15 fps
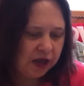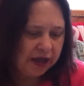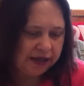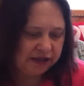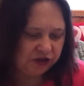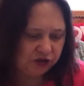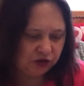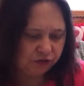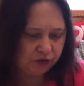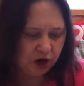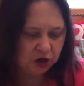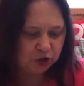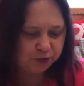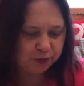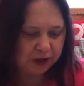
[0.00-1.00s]
It's the
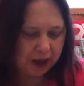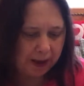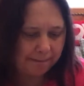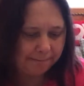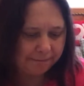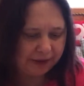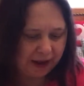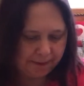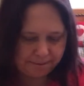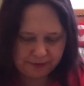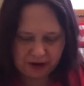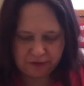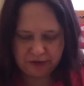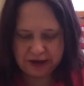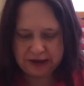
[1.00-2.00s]
raspberry and
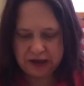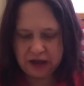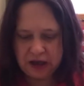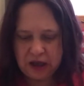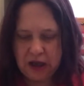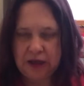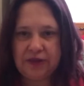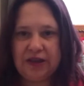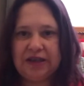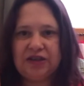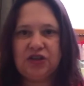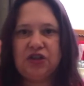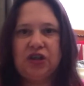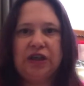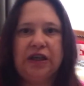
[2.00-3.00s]
blackberry, and there's
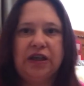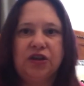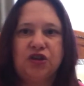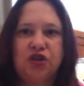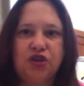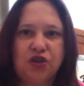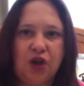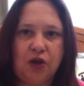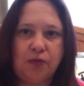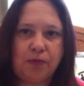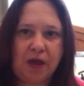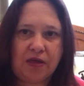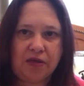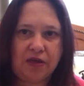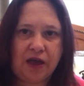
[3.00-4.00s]
the soap
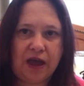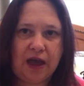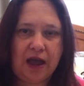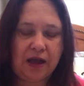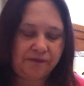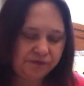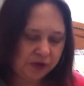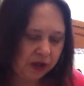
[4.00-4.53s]
there.